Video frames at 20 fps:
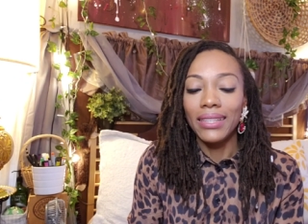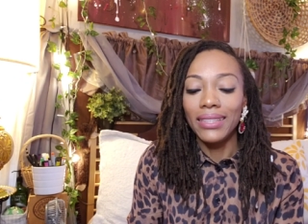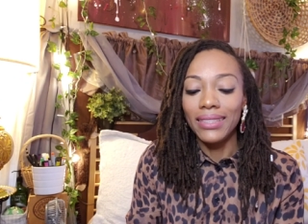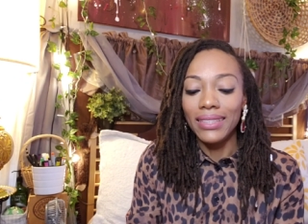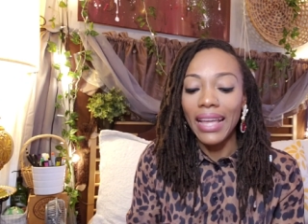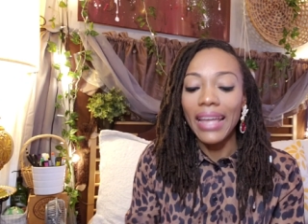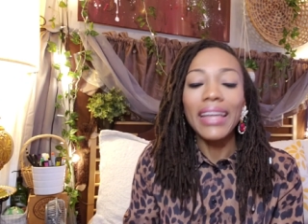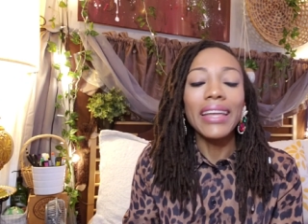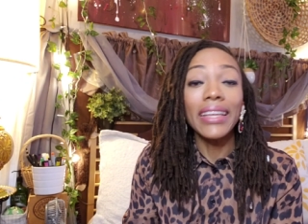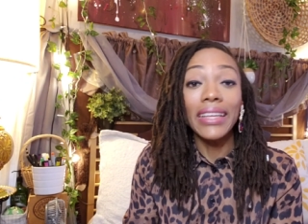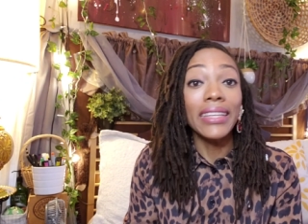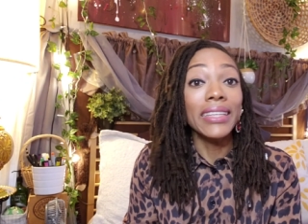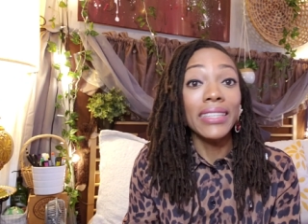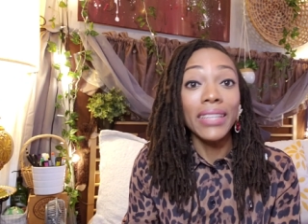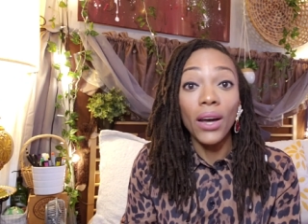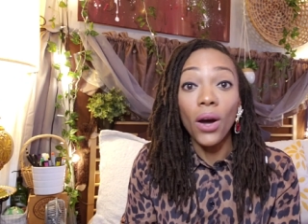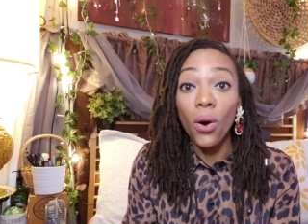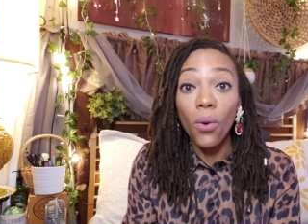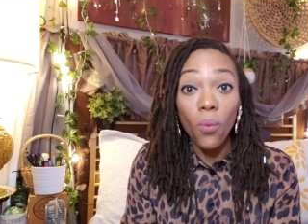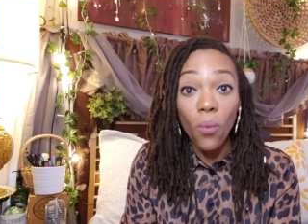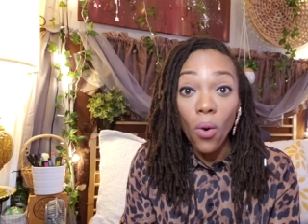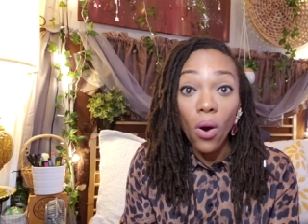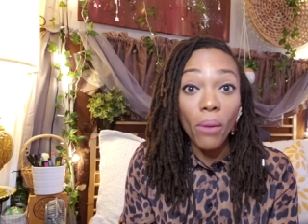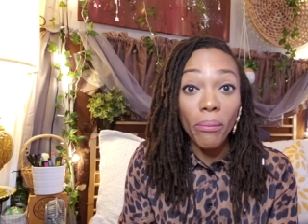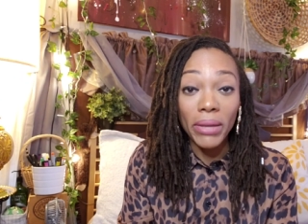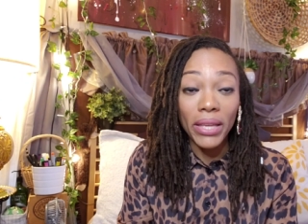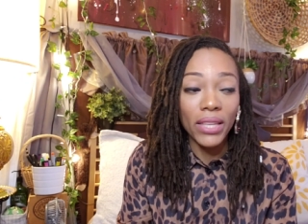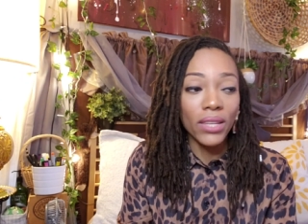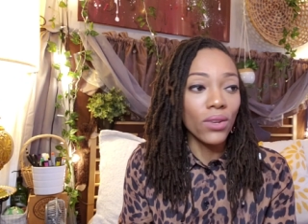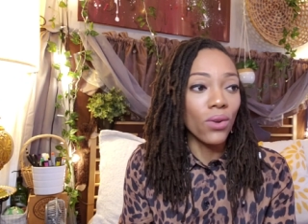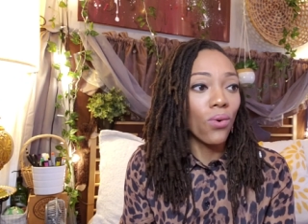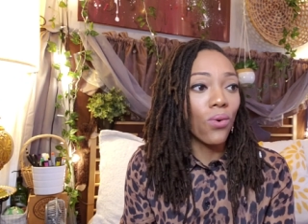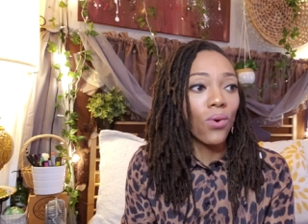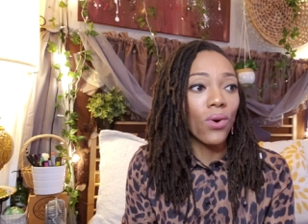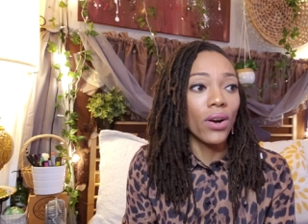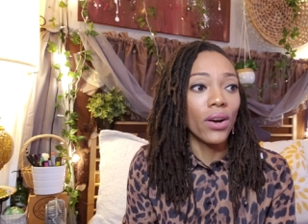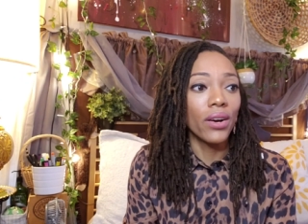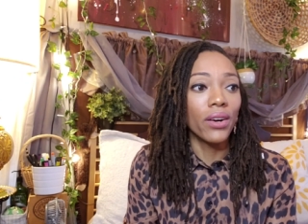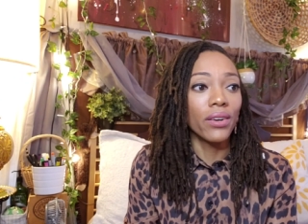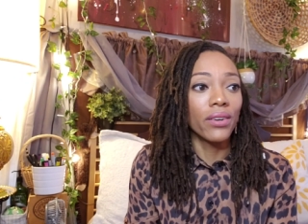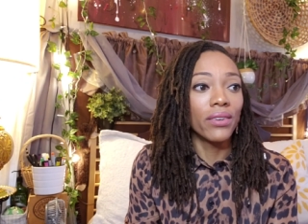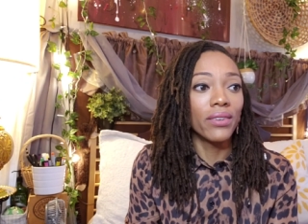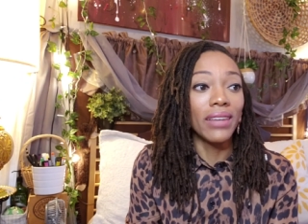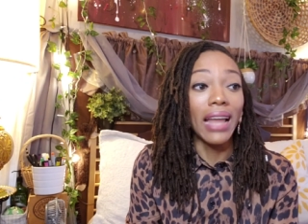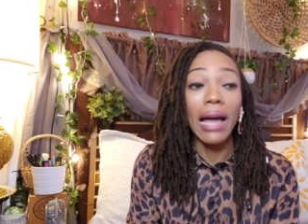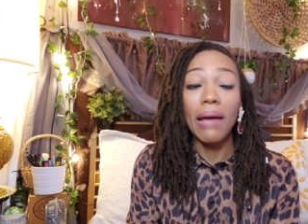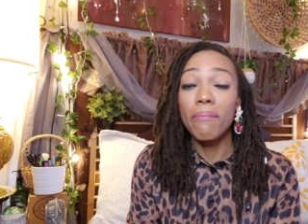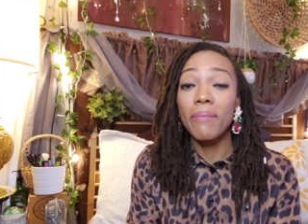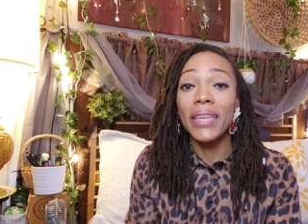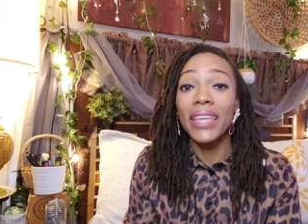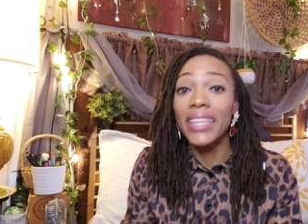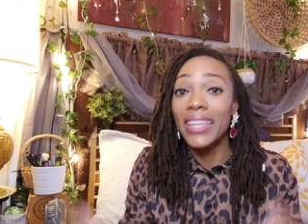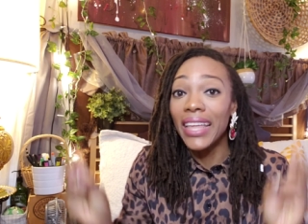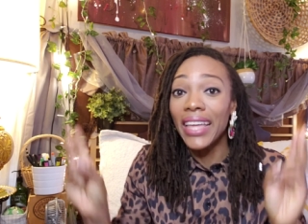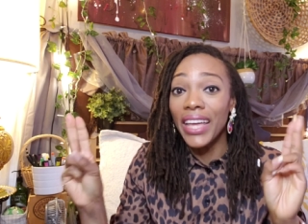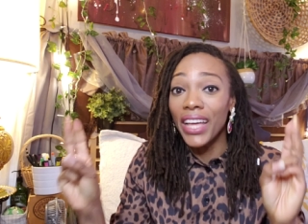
dating a woman or not being